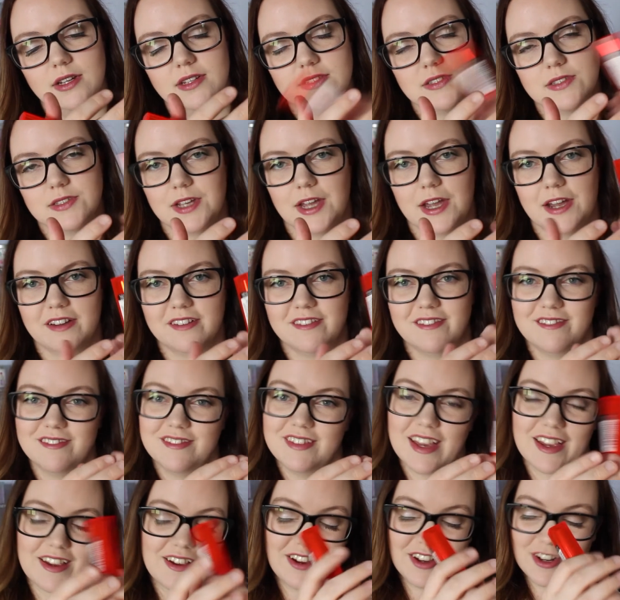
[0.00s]
So yeah,
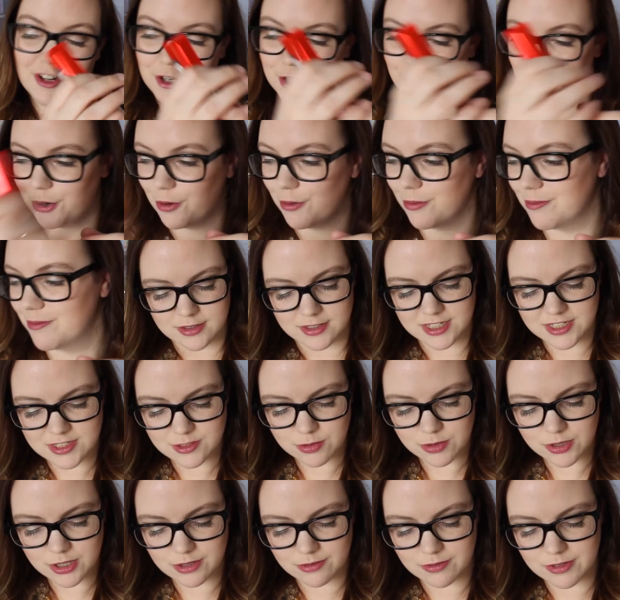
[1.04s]
that gotta go. This
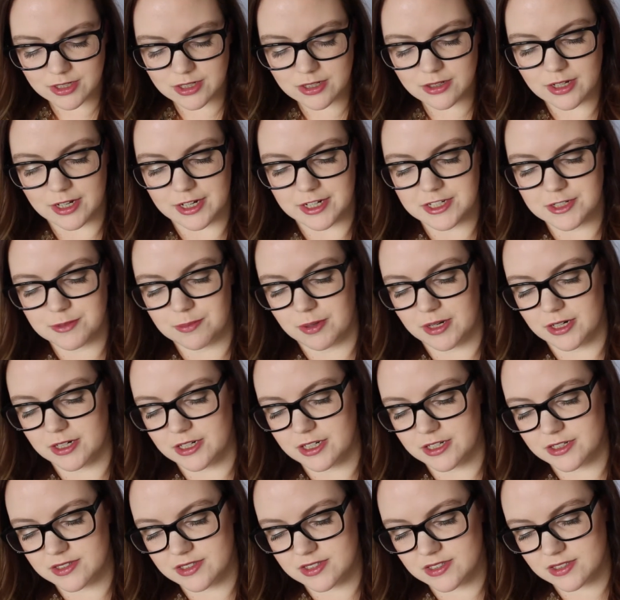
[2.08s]
one I really liked, but
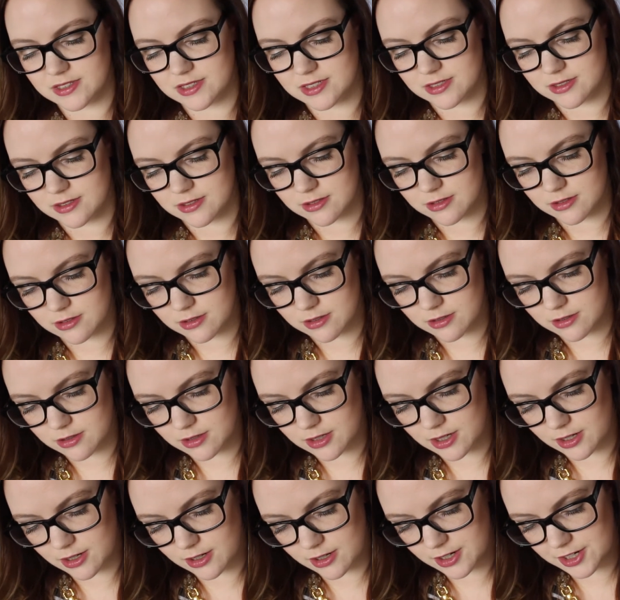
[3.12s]
it's
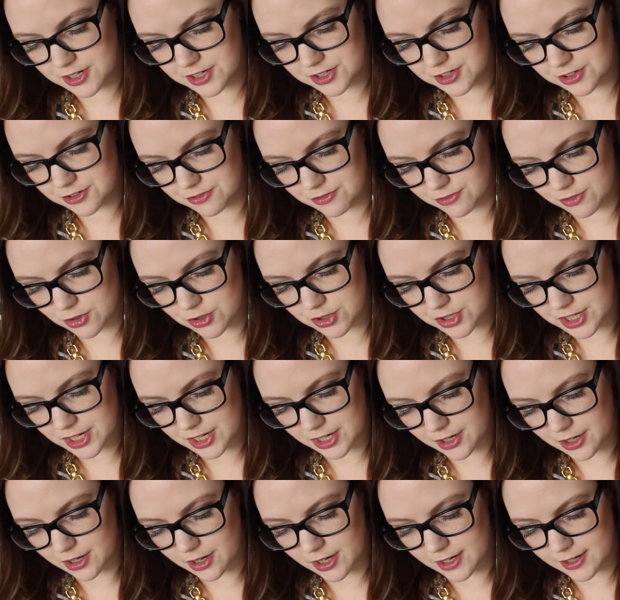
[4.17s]
kind of
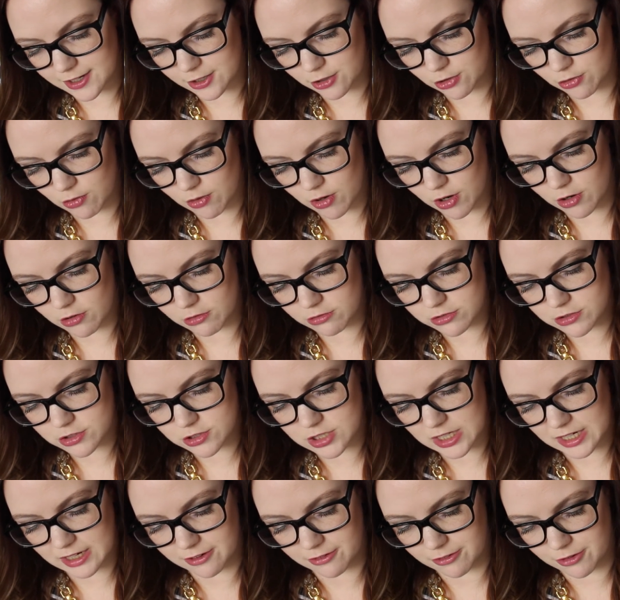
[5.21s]
looking kind of
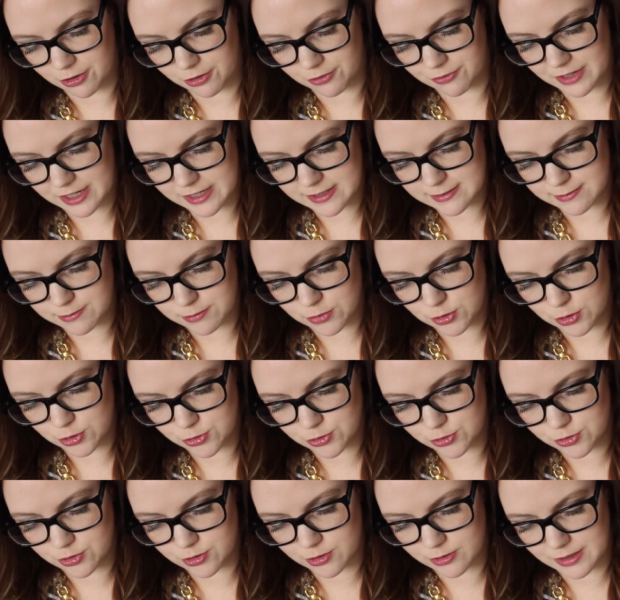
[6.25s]
gross. I don't know if that's
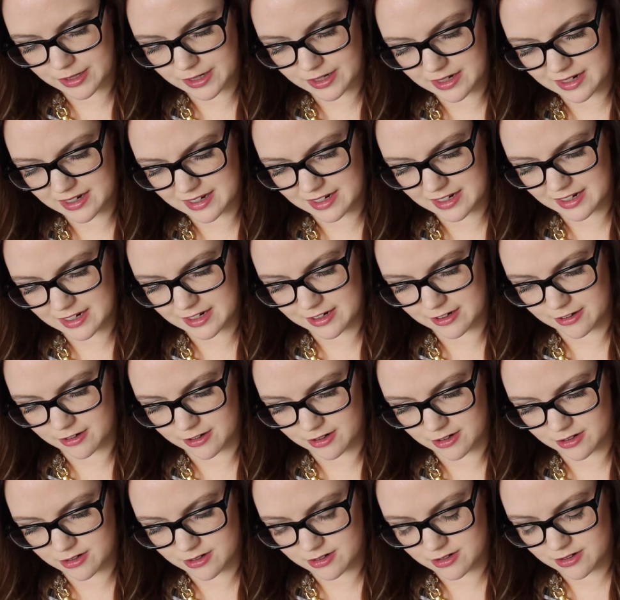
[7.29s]
mold growing on it
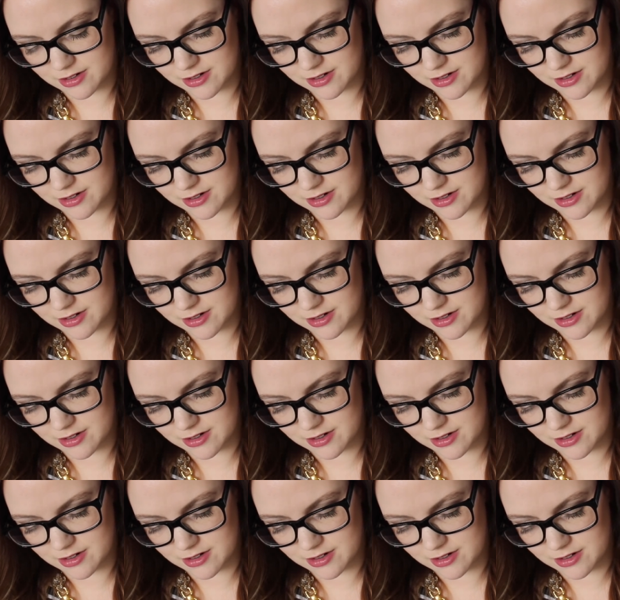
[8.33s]
or